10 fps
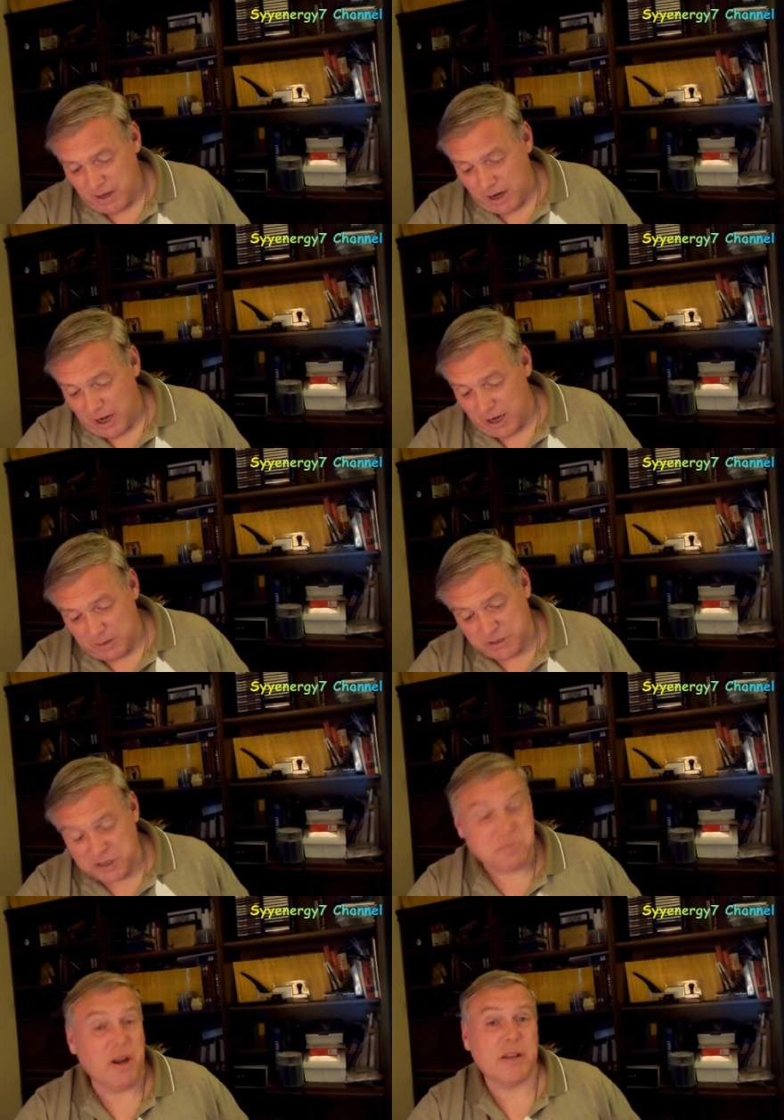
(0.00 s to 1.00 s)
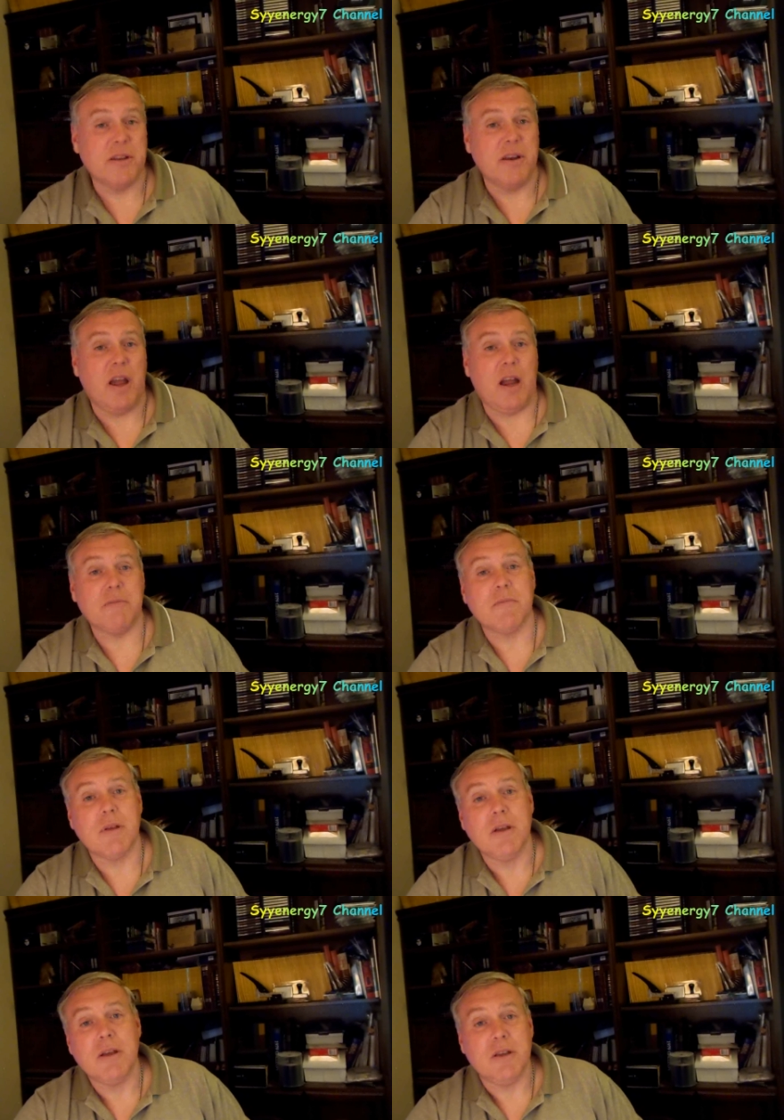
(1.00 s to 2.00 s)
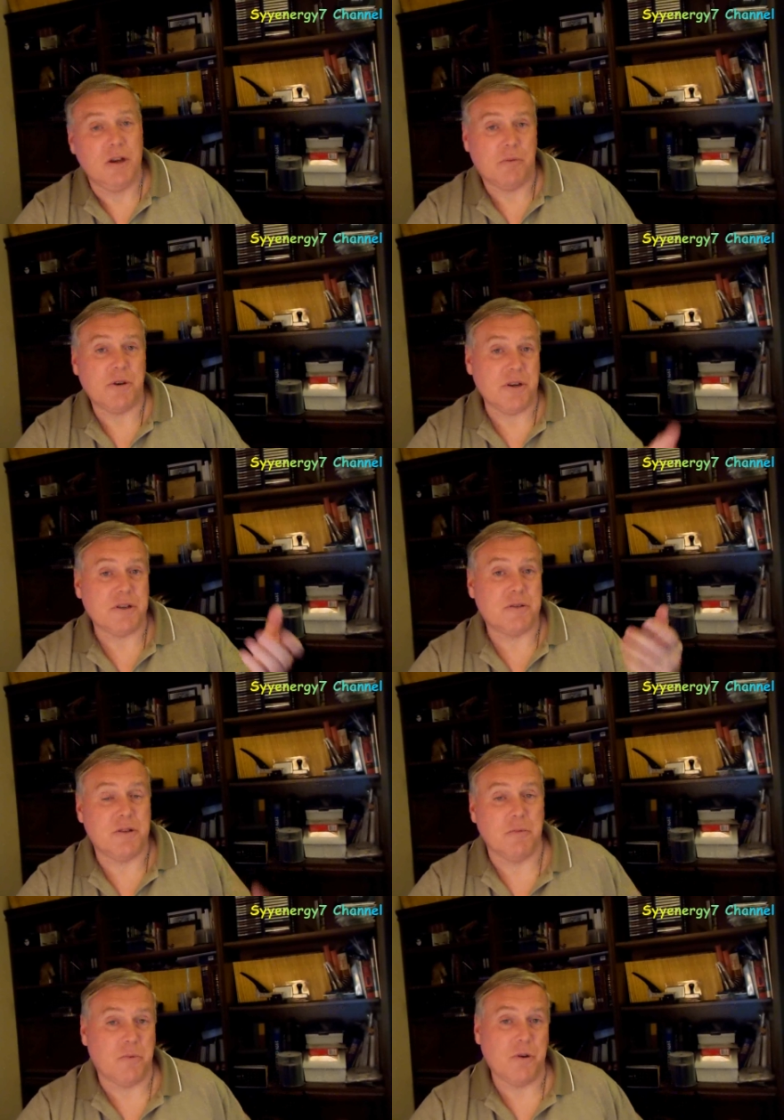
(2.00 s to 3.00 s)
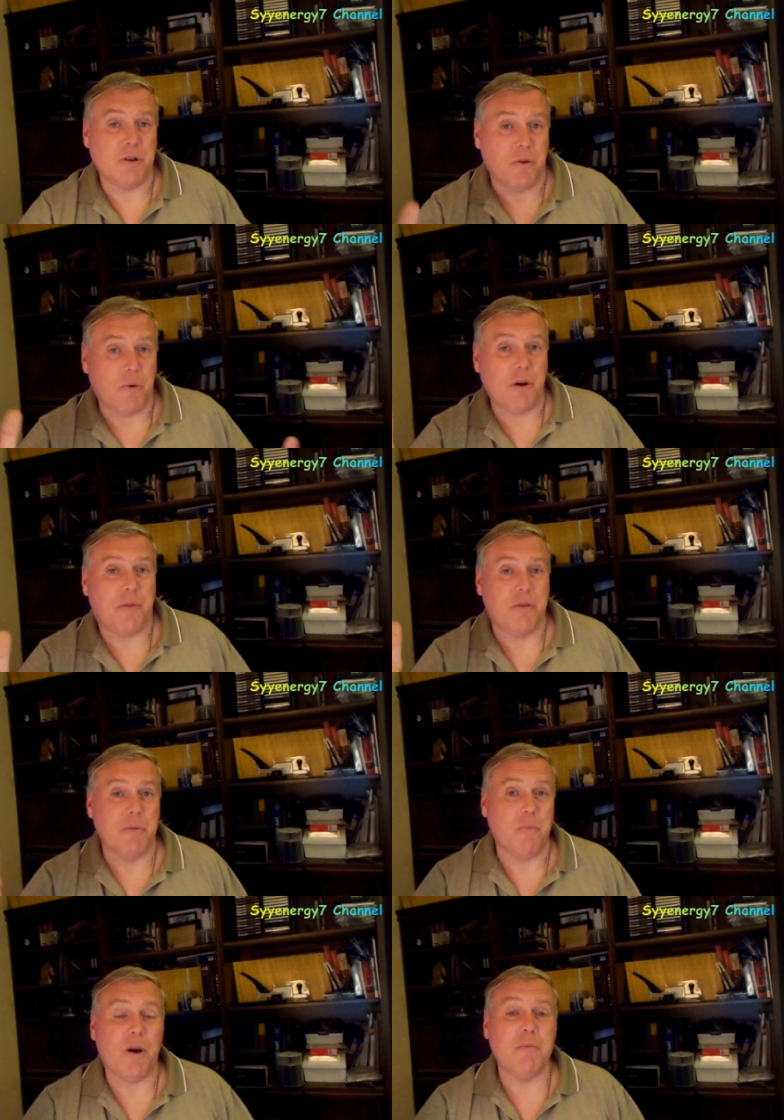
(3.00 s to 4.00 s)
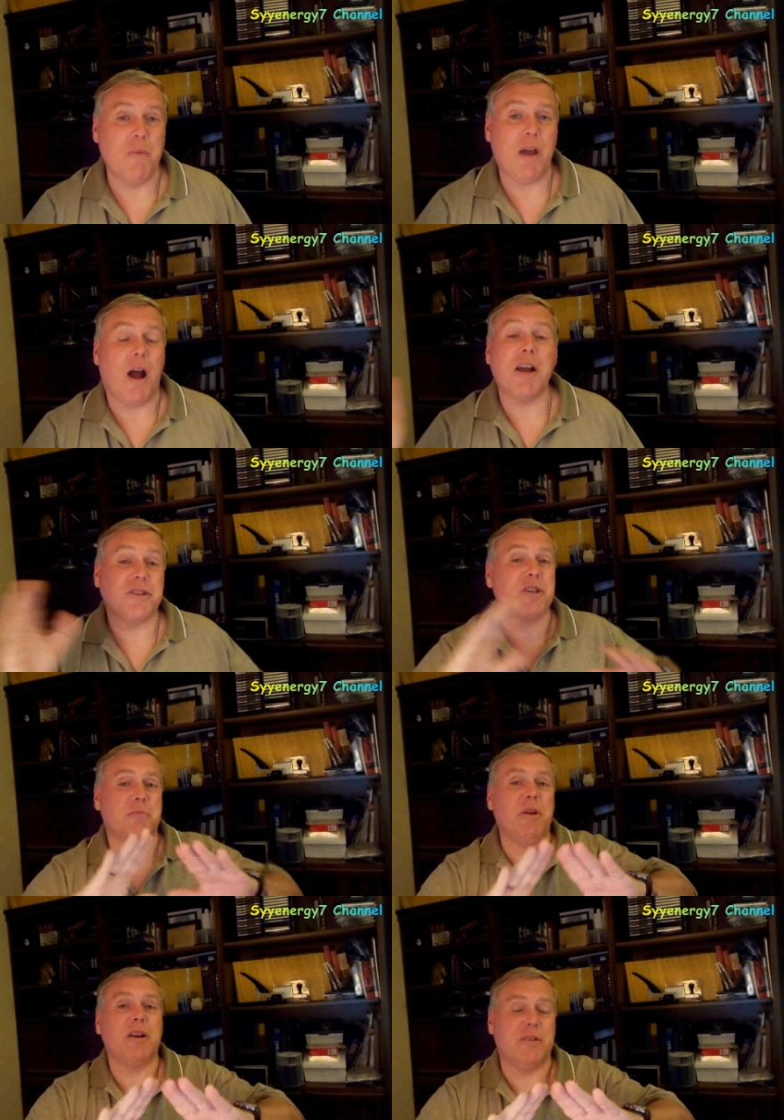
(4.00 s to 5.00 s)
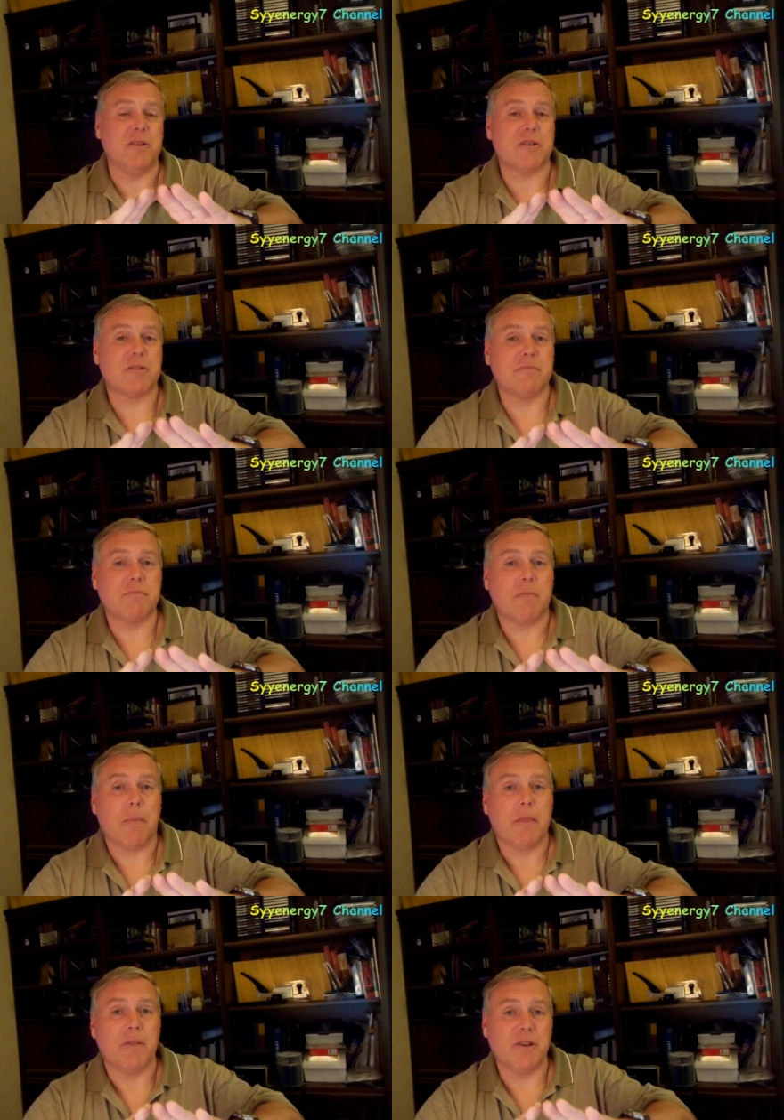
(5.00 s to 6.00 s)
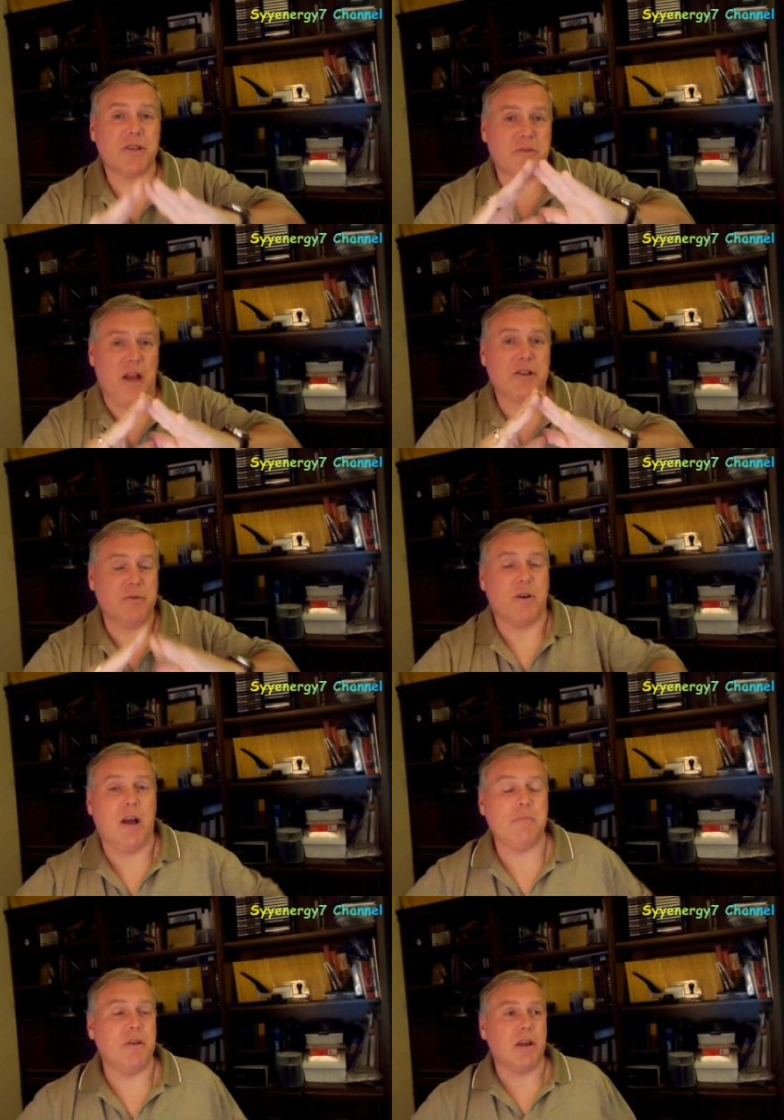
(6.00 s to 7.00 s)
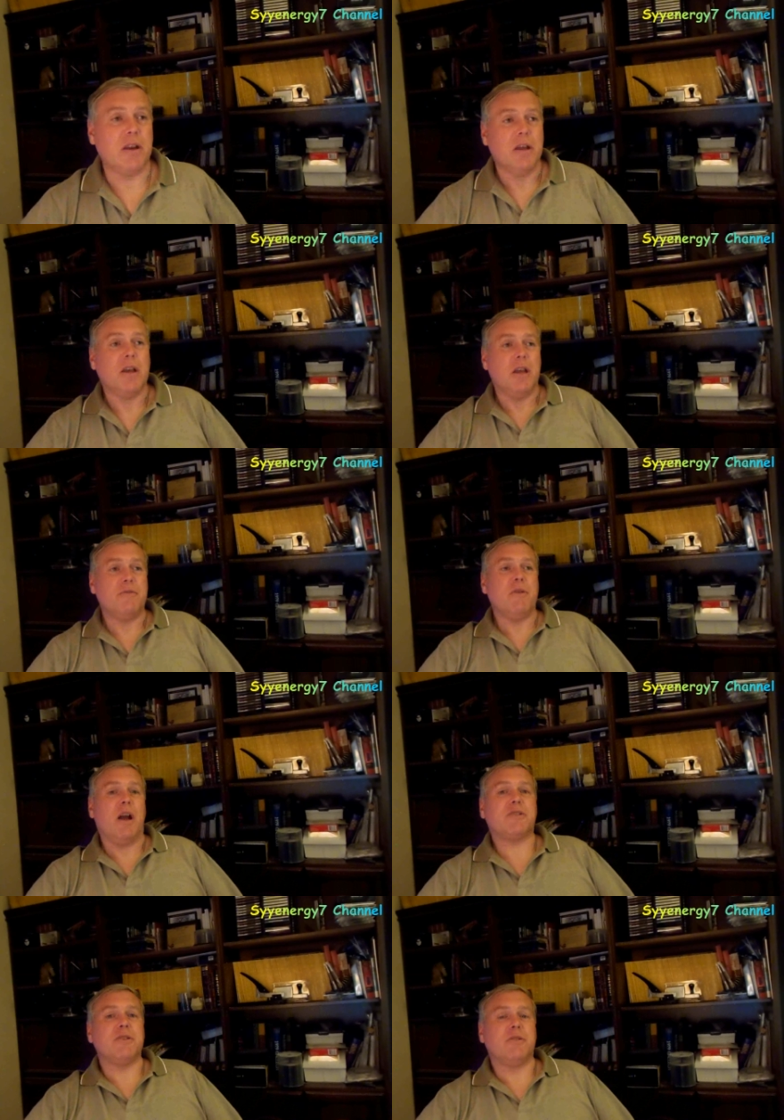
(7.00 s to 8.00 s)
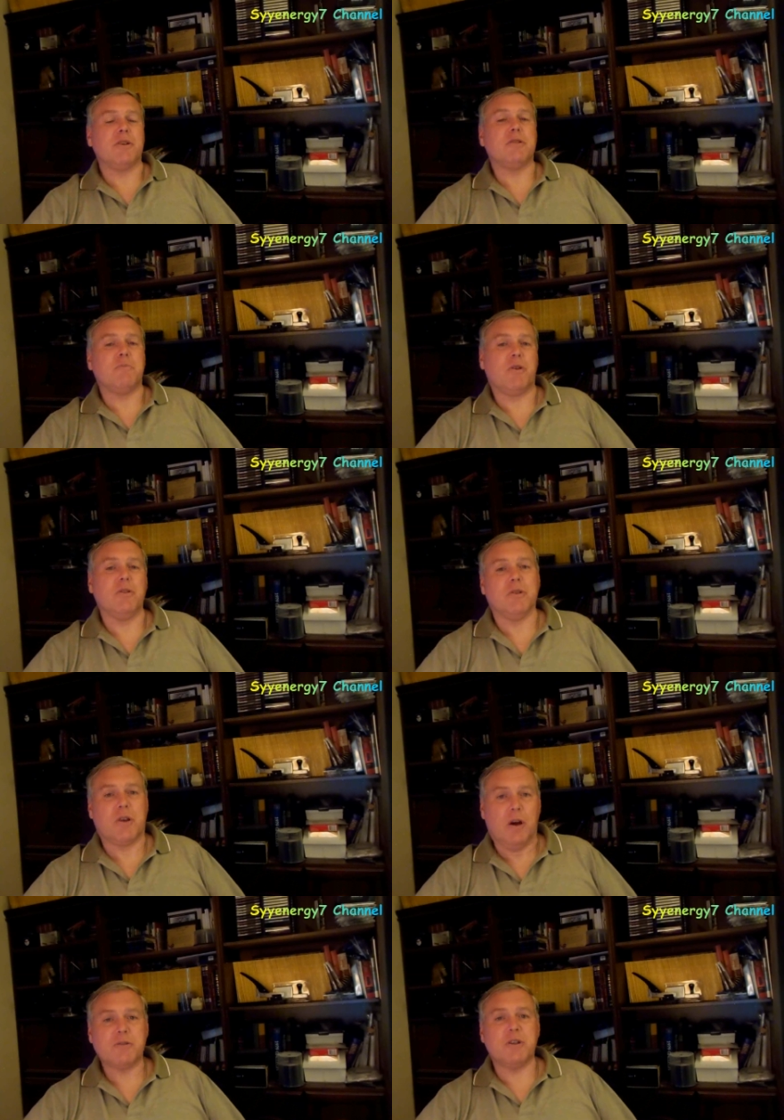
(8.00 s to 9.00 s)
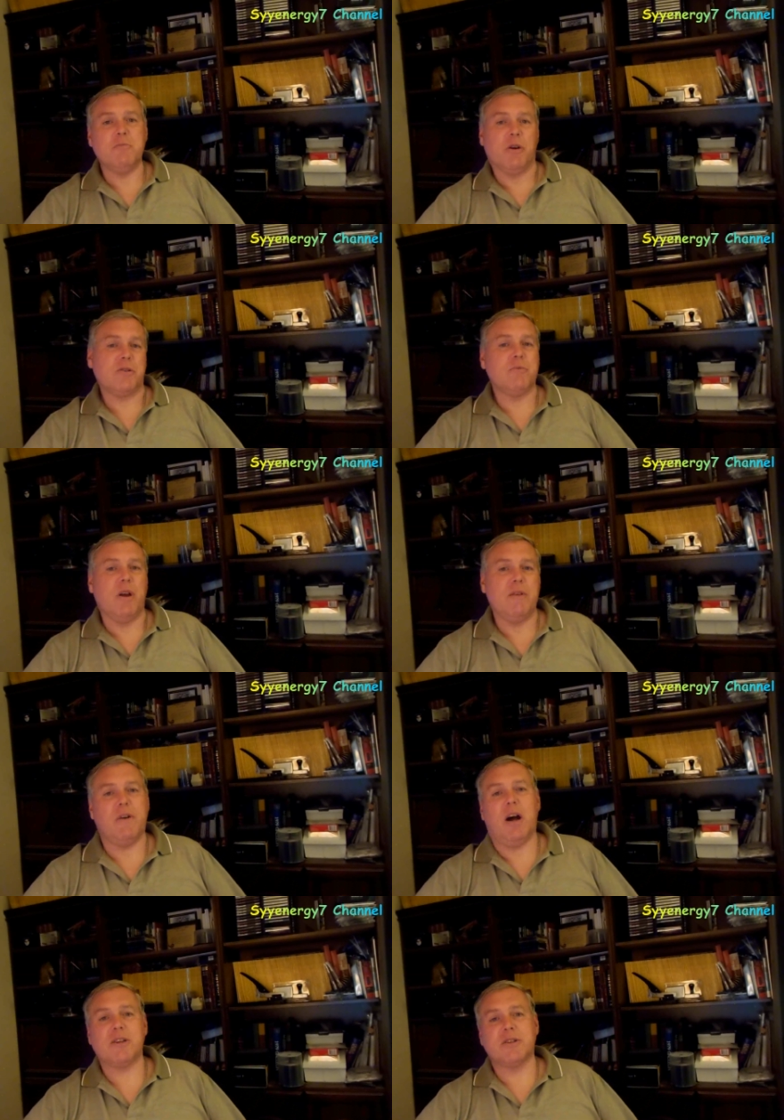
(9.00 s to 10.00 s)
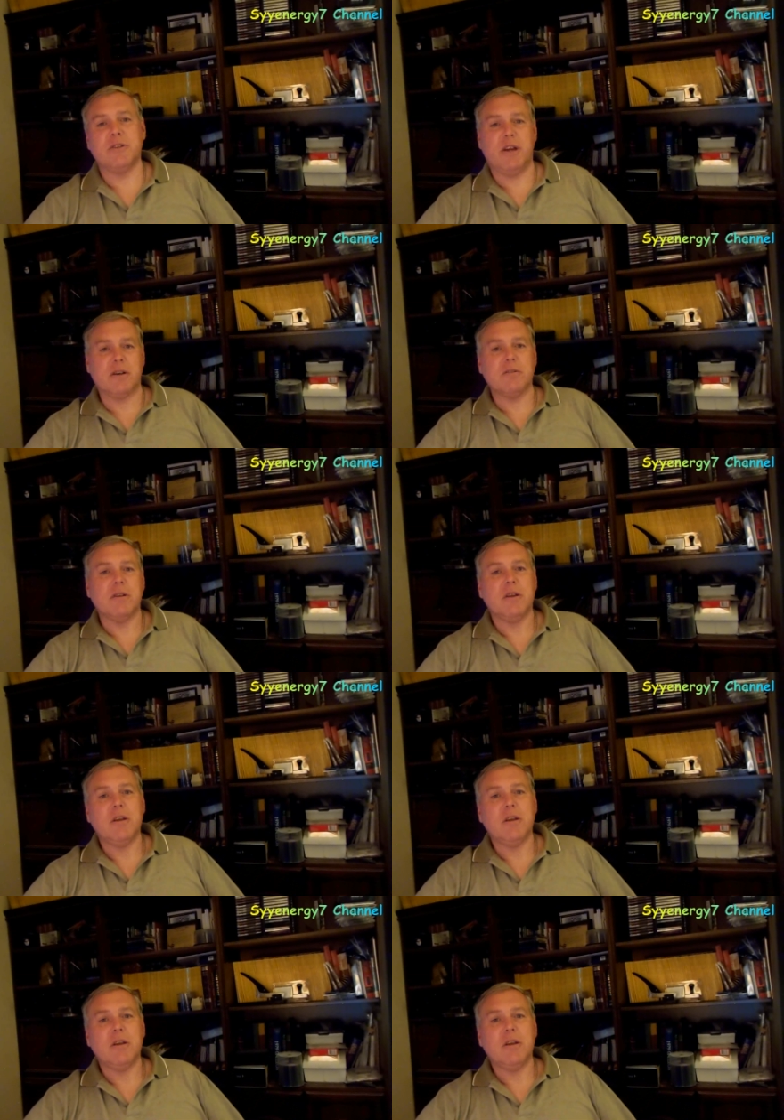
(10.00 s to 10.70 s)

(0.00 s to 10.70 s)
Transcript: And I'm suspecting that, you know, one of the, the, the one, the one, I suspect this. This is actually what I'm thinking. If you actually took the Lakhovsky multi-wave oscillator